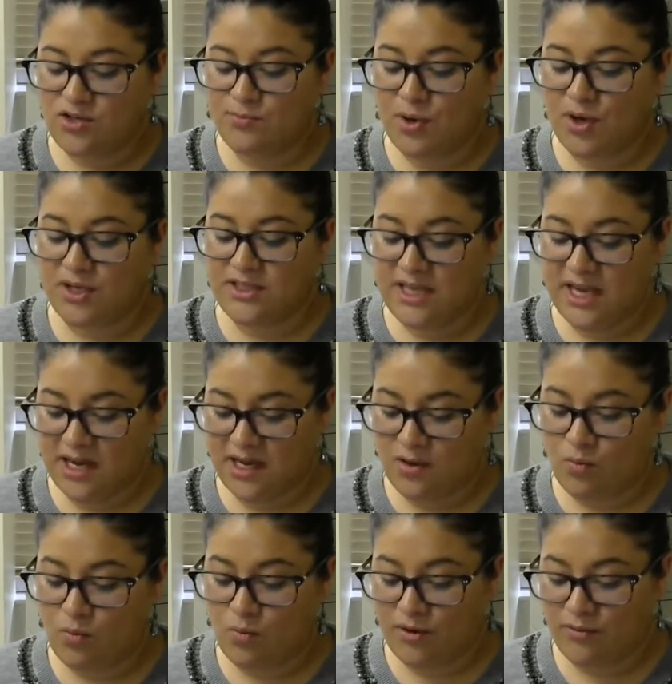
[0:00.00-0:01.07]
put
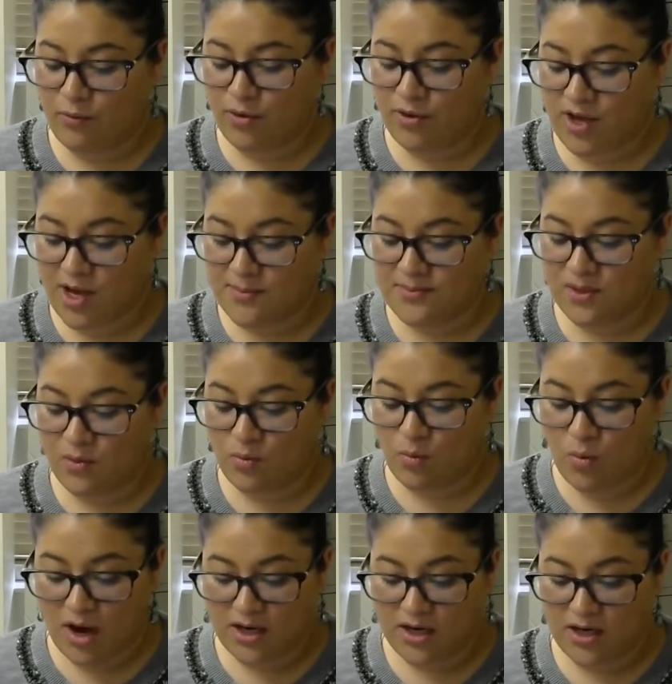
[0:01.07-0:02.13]
10 1/4 cups of
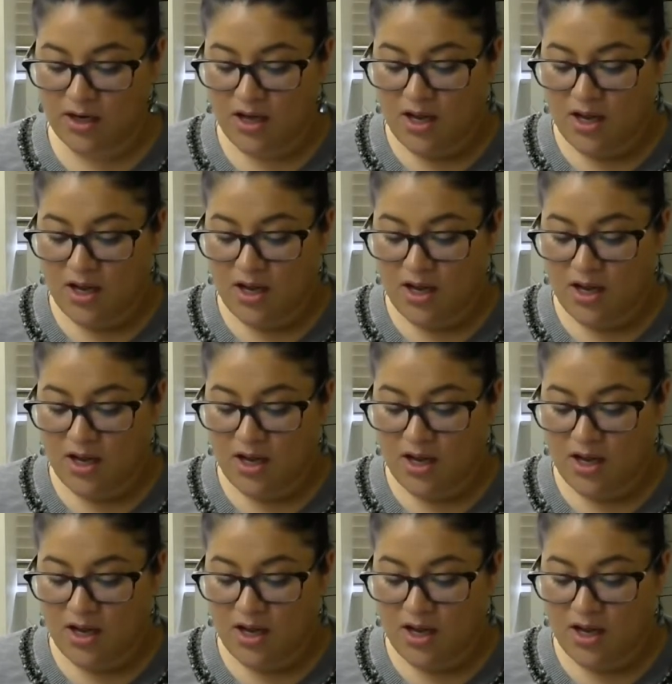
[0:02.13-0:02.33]
water